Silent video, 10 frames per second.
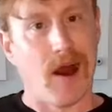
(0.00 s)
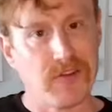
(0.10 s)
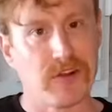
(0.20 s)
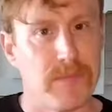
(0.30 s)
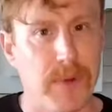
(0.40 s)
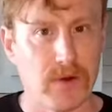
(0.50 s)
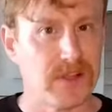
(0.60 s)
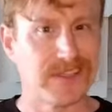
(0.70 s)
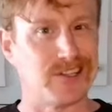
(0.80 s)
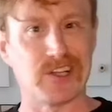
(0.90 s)
other
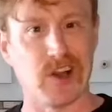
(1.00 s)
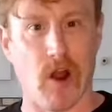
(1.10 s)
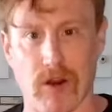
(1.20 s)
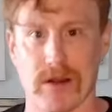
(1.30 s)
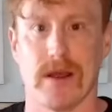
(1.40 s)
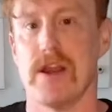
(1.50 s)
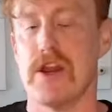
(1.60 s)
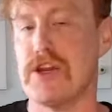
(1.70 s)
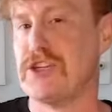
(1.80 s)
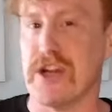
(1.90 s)
components that just aren't
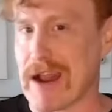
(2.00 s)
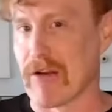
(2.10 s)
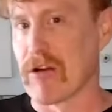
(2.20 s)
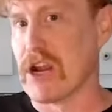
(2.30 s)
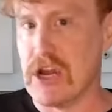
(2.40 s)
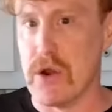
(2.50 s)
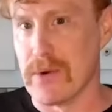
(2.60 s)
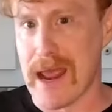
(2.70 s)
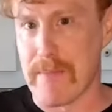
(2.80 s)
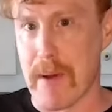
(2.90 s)
generic
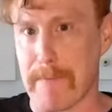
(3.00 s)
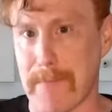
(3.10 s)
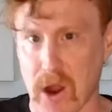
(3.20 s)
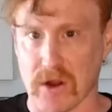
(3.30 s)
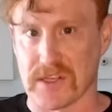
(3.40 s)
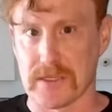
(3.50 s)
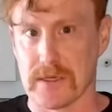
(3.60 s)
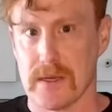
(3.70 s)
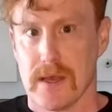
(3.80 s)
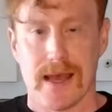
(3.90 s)
no-name
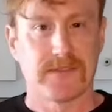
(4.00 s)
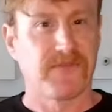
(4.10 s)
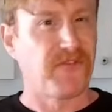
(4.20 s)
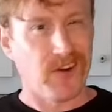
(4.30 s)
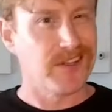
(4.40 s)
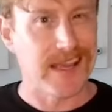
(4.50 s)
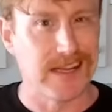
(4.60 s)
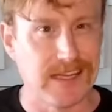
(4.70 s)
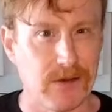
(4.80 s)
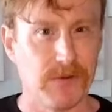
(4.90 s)
parts. As far as I
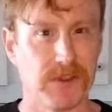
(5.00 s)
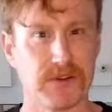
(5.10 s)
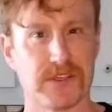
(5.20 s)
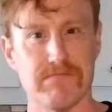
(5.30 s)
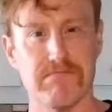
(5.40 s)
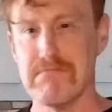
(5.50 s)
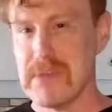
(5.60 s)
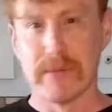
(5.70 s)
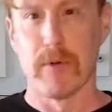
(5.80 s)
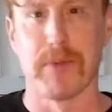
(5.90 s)
can tell, there's
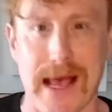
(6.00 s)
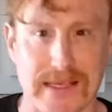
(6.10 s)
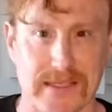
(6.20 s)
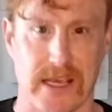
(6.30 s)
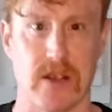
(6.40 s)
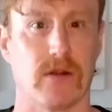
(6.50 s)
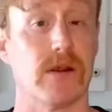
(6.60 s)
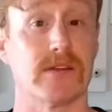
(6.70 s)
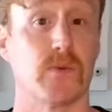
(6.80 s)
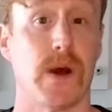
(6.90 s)
minimal plastic here
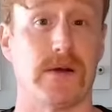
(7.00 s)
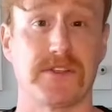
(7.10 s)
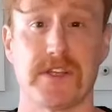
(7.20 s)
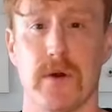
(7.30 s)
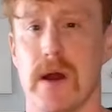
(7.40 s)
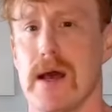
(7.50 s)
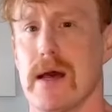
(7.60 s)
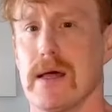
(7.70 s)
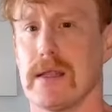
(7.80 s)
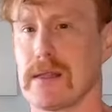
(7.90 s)
as well. So
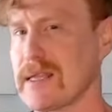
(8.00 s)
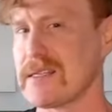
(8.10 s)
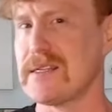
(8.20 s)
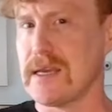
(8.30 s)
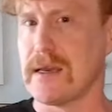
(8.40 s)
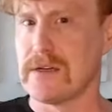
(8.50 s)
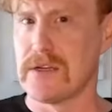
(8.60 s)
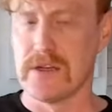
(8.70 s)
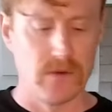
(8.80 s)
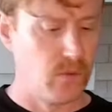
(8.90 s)
let's dig
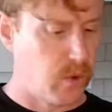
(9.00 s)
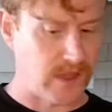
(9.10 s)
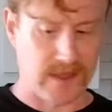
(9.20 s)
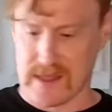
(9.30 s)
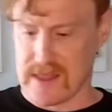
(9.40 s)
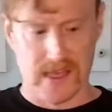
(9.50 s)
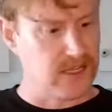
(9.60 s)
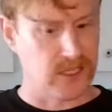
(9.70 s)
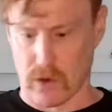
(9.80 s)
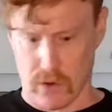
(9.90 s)
into what
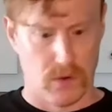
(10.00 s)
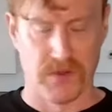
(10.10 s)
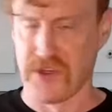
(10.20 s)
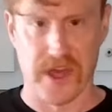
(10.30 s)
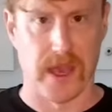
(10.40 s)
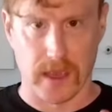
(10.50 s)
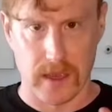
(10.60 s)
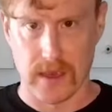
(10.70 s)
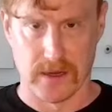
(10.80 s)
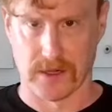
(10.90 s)
this whole
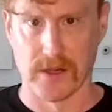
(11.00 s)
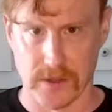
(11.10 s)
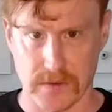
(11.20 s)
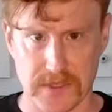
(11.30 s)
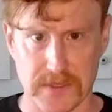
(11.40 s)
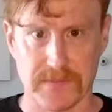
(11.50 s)
thing includes.